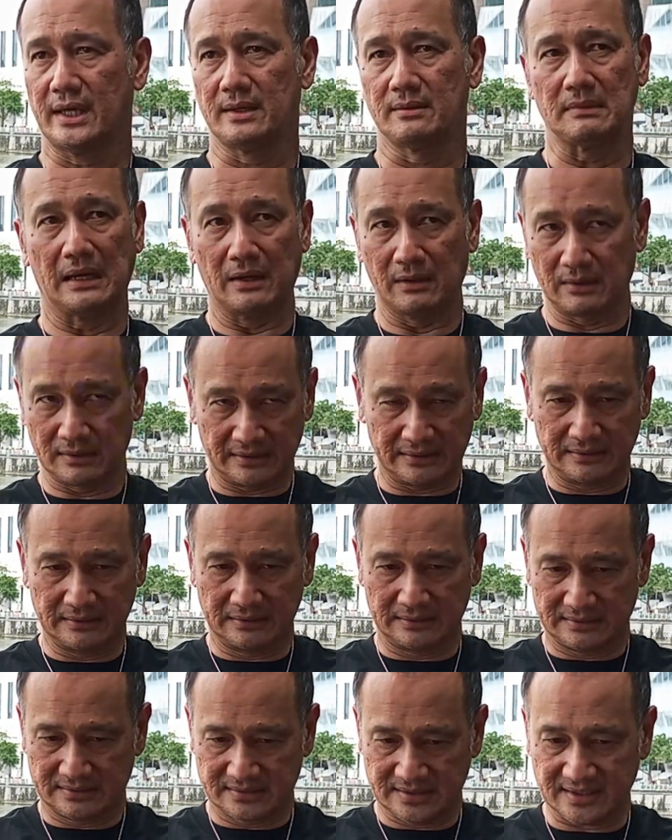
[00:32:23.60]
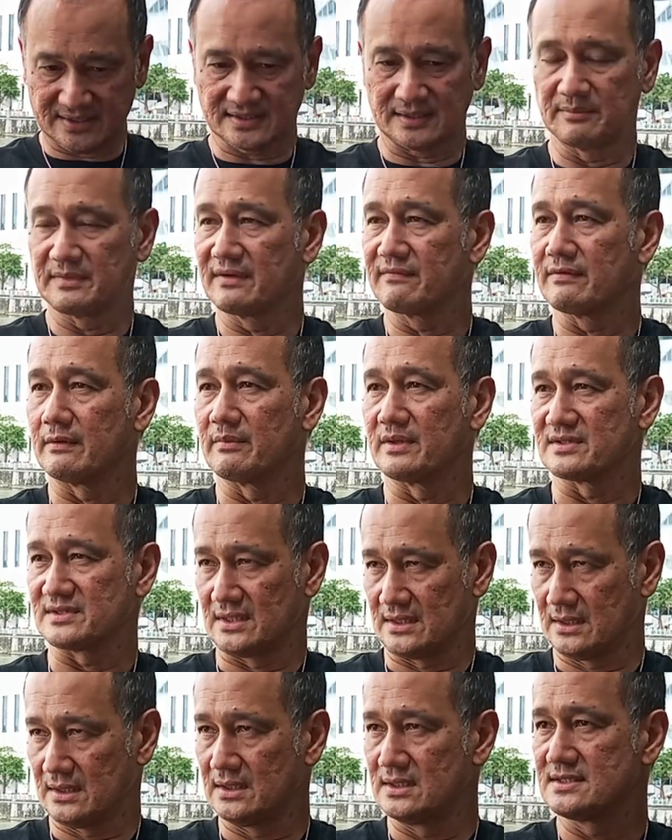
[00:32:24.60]
and I'll take something from this.
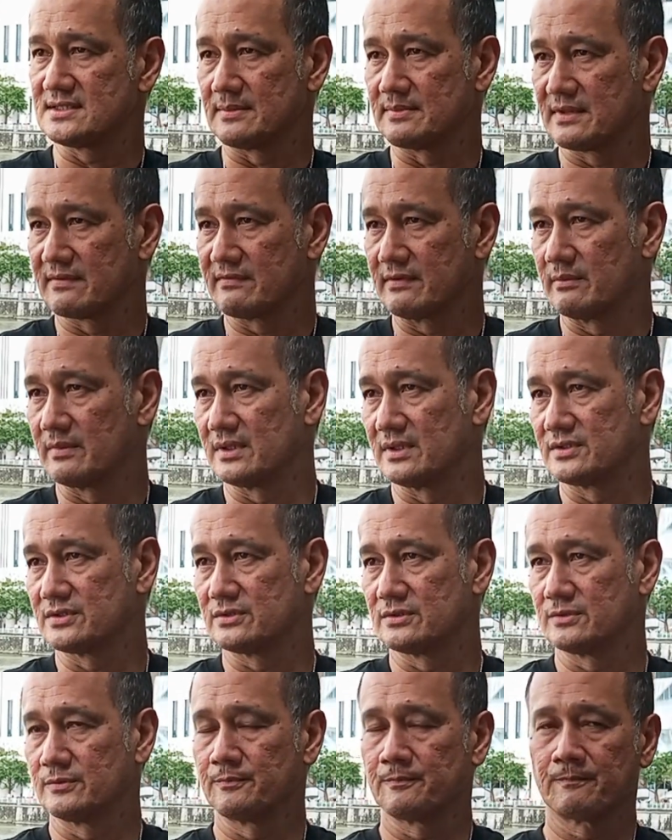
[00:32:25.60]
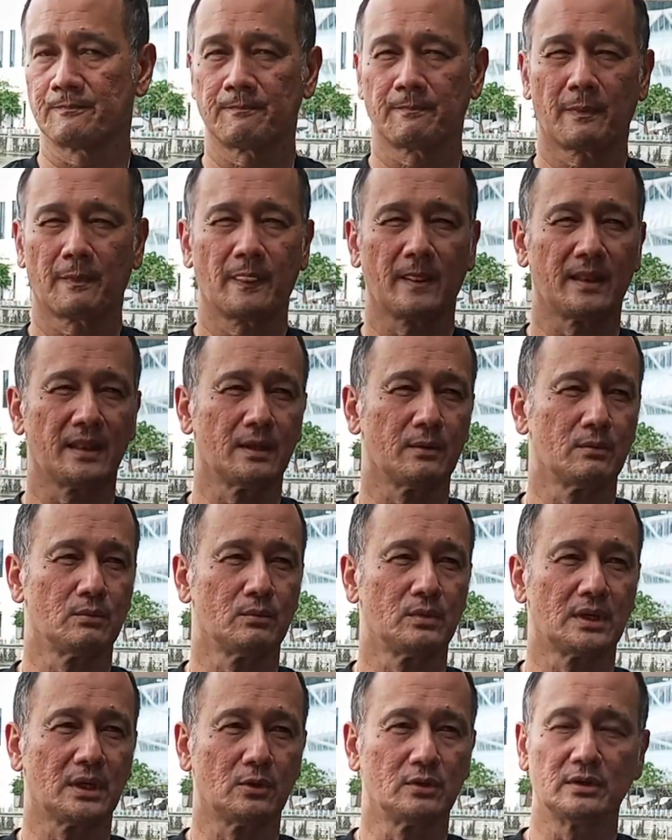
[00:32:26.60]
I'll learn something from this, and
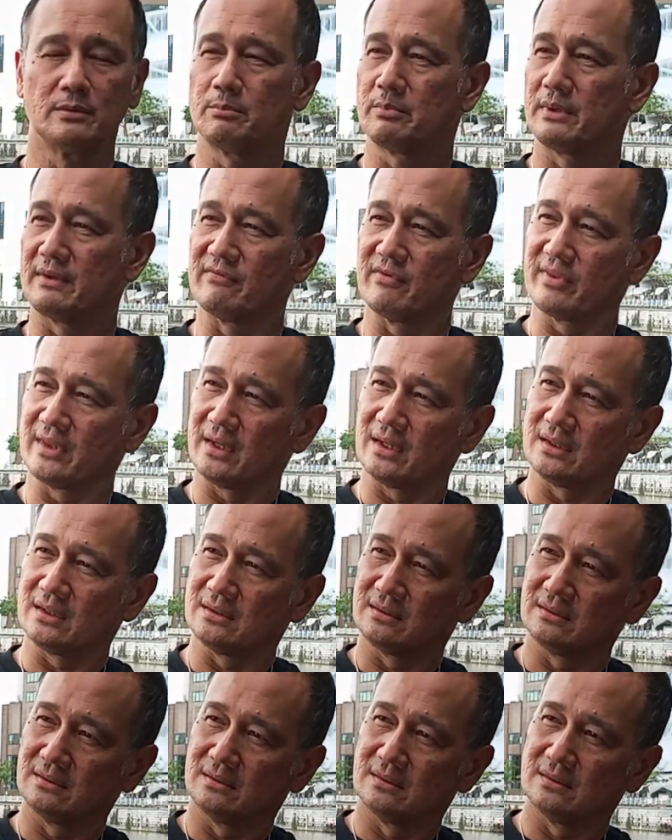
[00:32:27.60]
then we can only pray for that, lah.